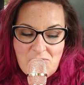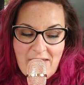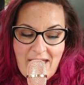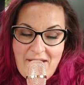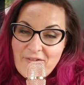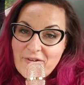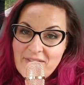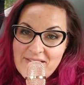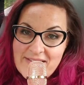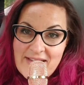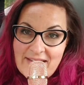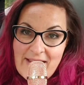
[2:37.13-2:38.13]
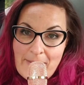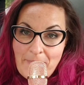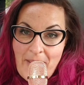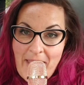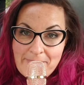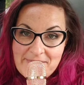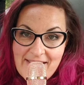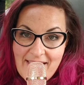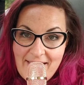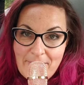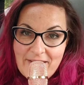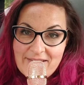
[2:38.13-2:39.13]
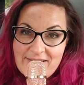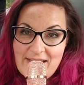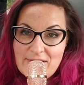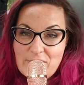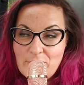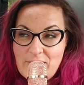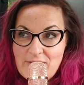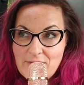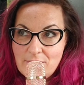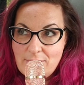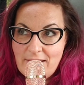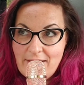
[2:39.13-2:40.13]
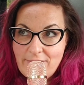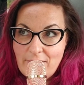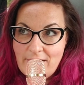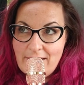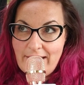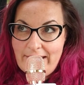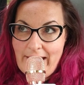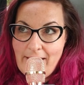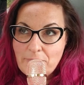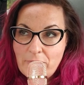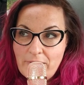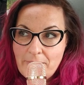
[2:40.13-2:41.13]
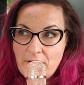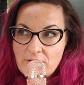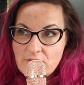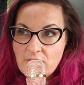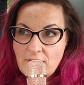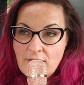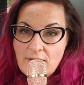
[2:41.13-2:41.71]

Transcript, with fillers: gave her this nickname Pamski because that's what we do. We give you a nickname pretty much.